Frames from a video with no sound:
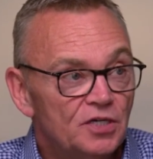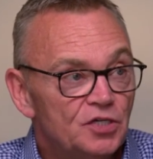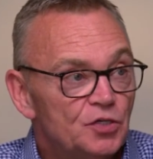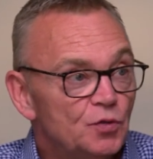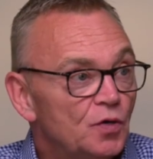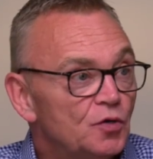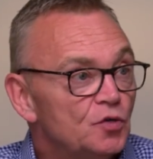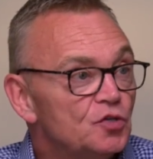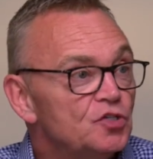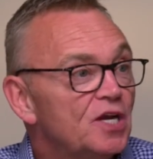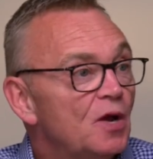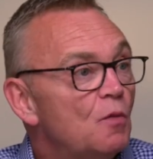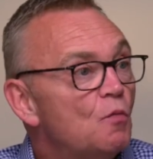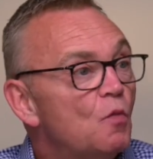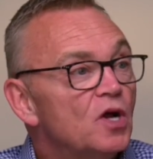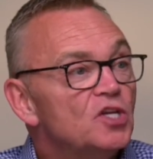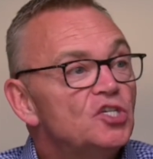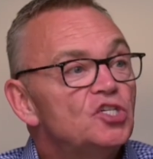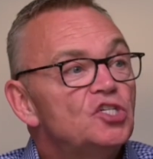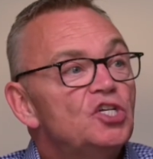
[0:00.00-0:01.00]
to understand
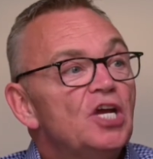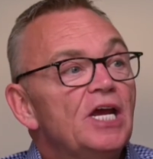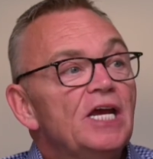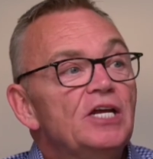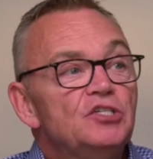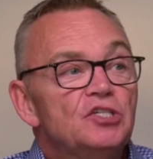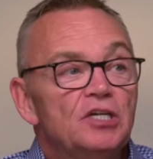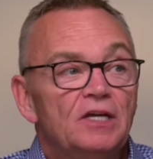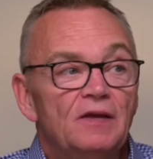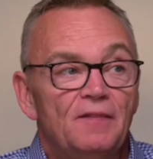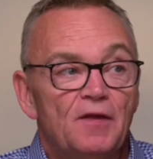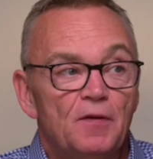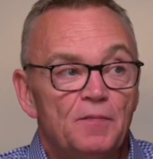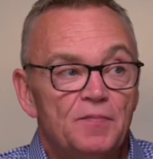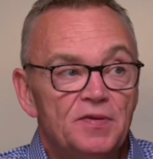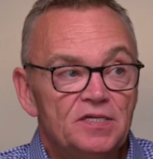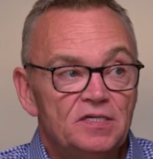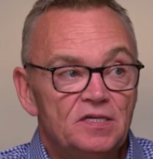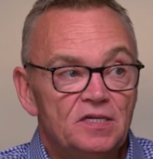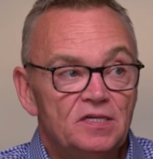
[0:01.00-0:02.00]
what's changing in their
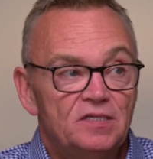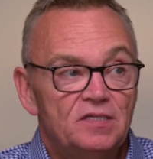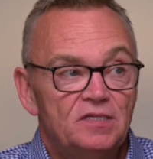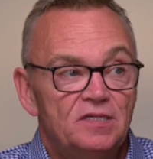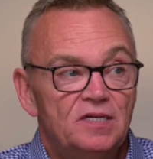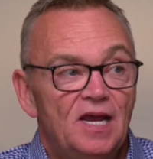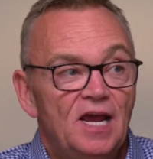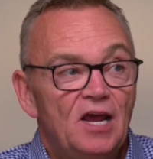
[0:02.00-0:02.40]
business